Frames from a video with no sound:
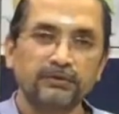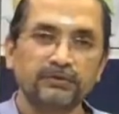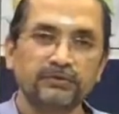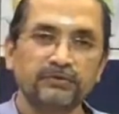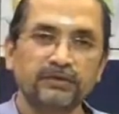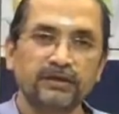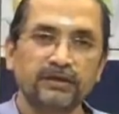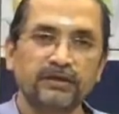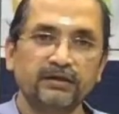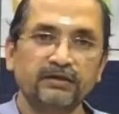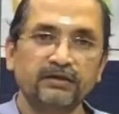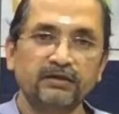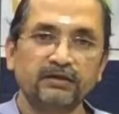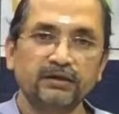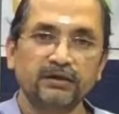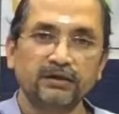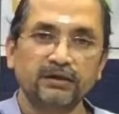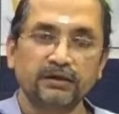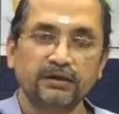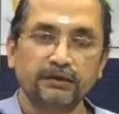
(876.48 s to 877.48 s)
take,
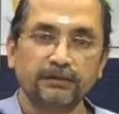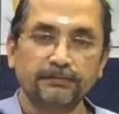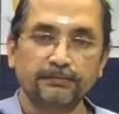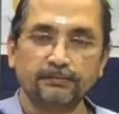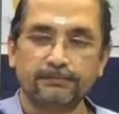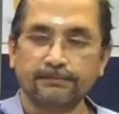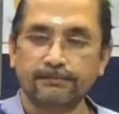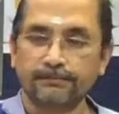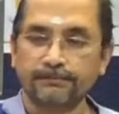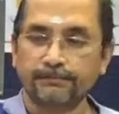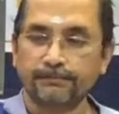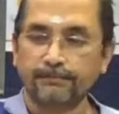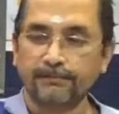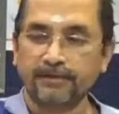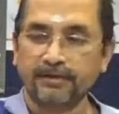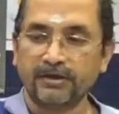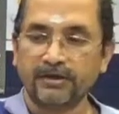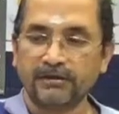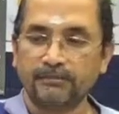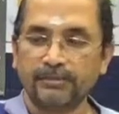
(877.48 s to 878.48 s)

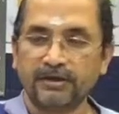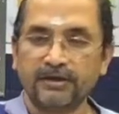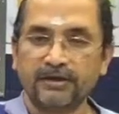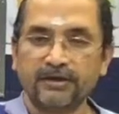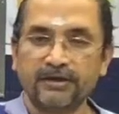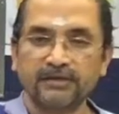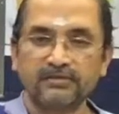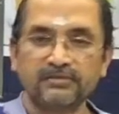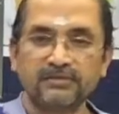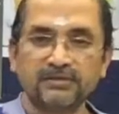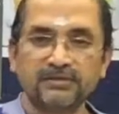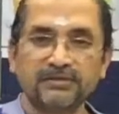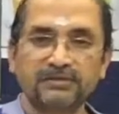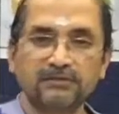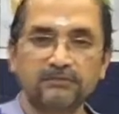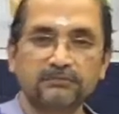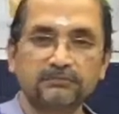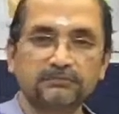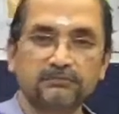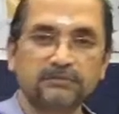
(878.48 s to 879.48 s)
in my case,
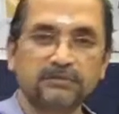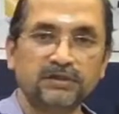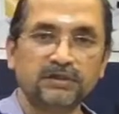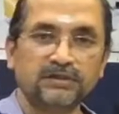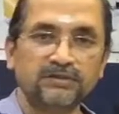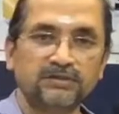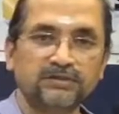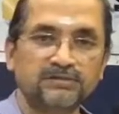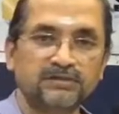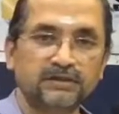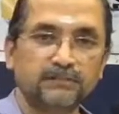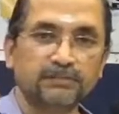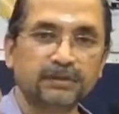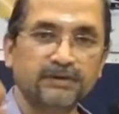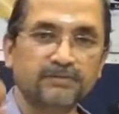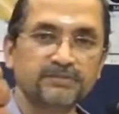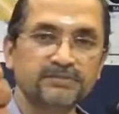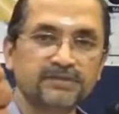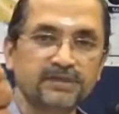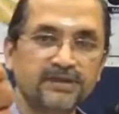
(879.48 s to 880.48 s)
like this, a
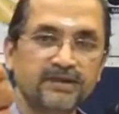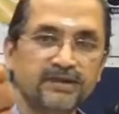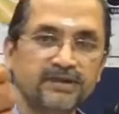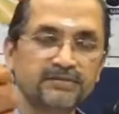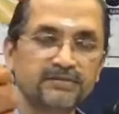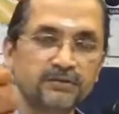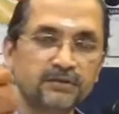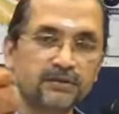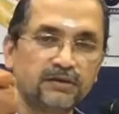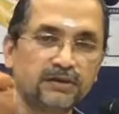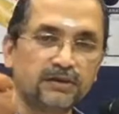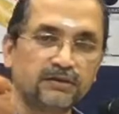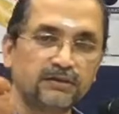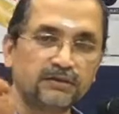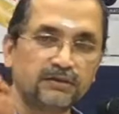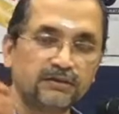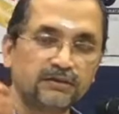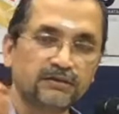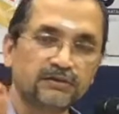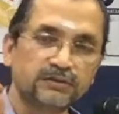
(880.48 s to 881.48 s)
plum size or a
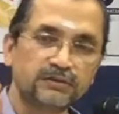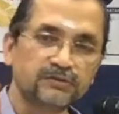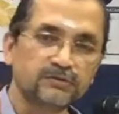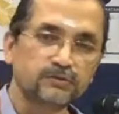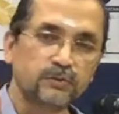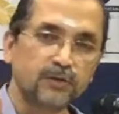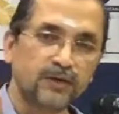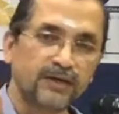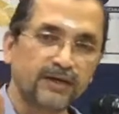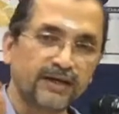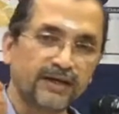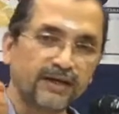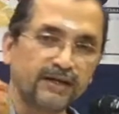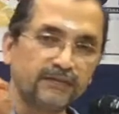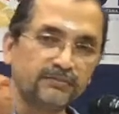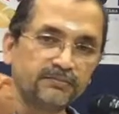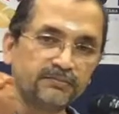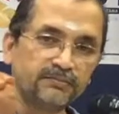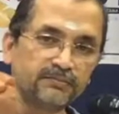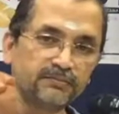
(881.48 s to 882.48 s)
little small
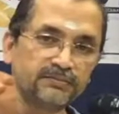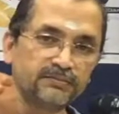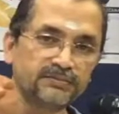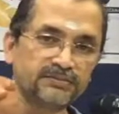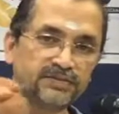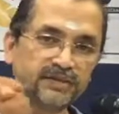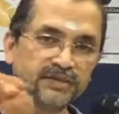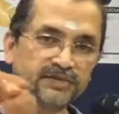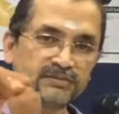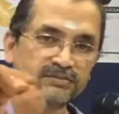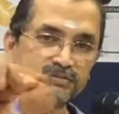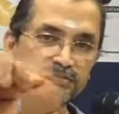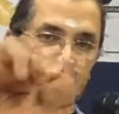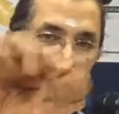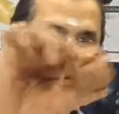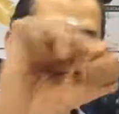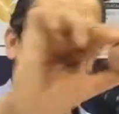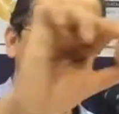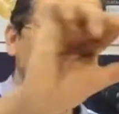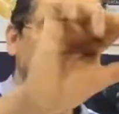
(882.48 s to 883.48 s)
lime sized
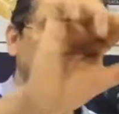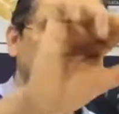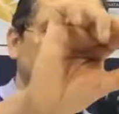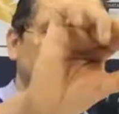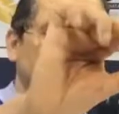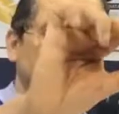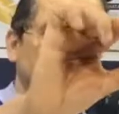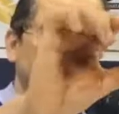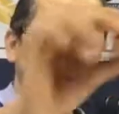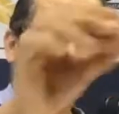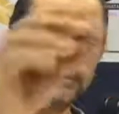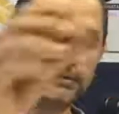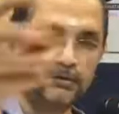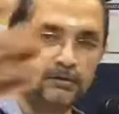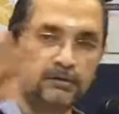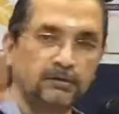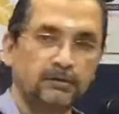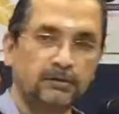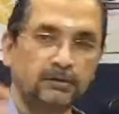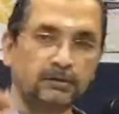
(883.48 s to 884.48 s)
ball of clay.
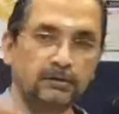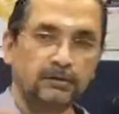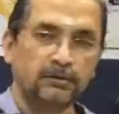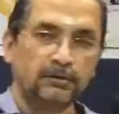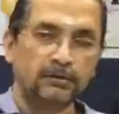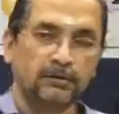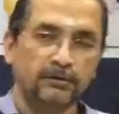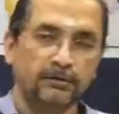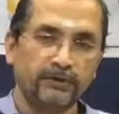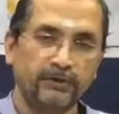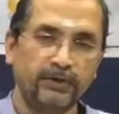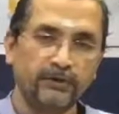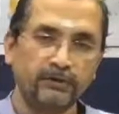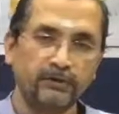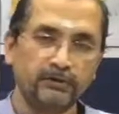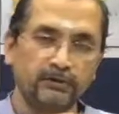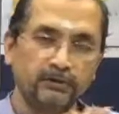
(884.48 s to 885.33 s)
Okay.